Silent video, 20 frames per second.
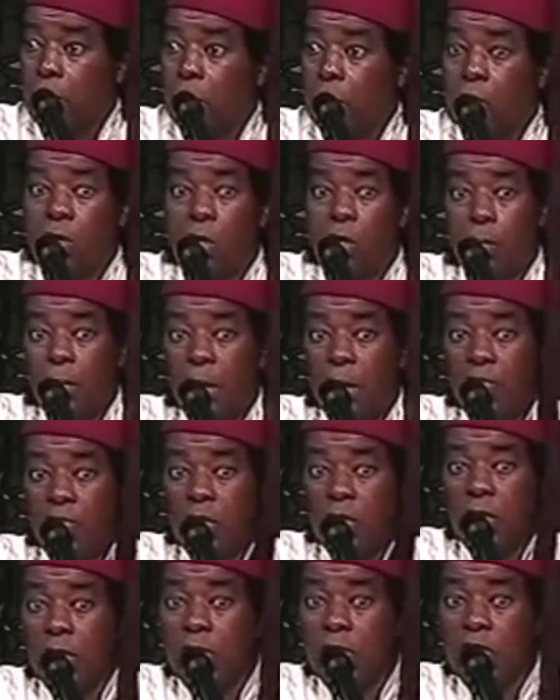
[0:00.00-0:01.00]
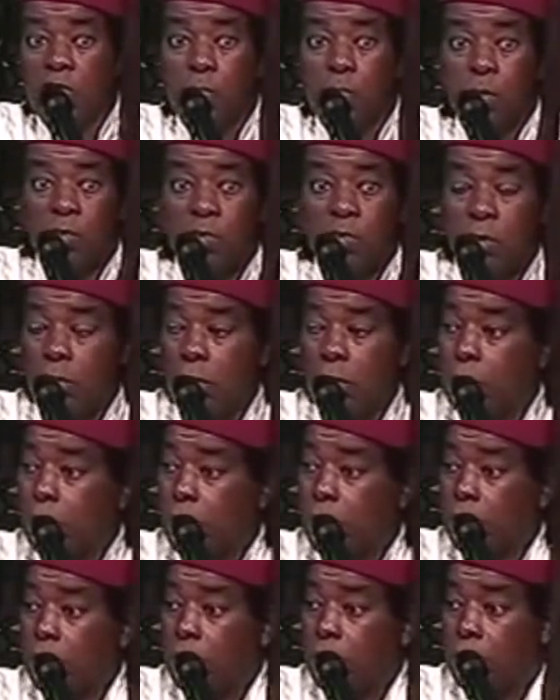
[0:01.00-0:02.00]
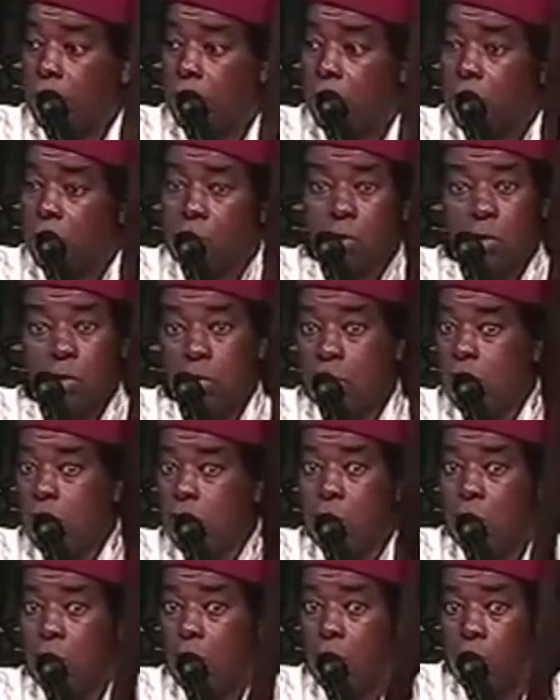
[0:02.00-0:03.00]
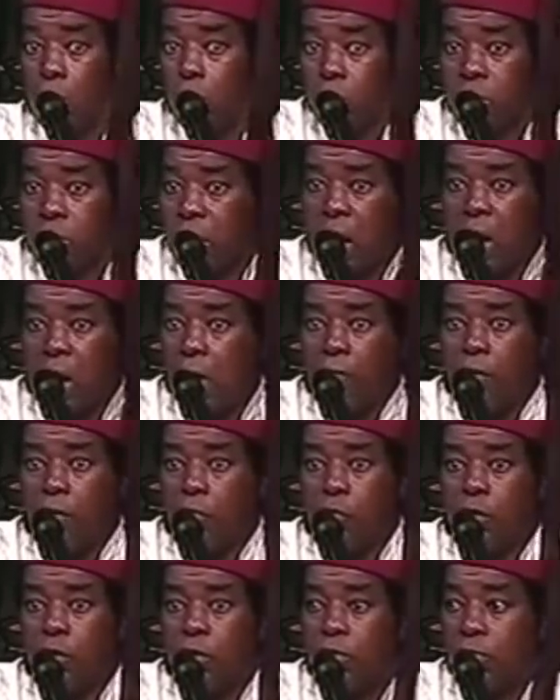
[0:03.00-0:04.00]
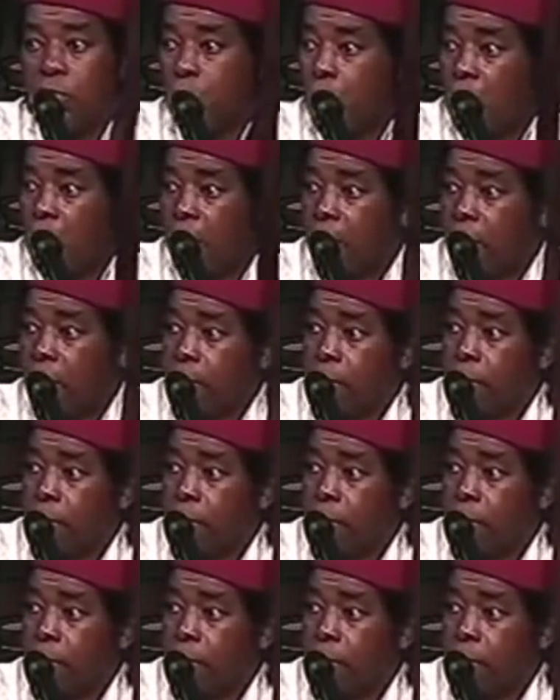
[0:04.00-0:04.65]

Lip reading: Or they'll mention it and dismiss it. Do you know the obvious reason why?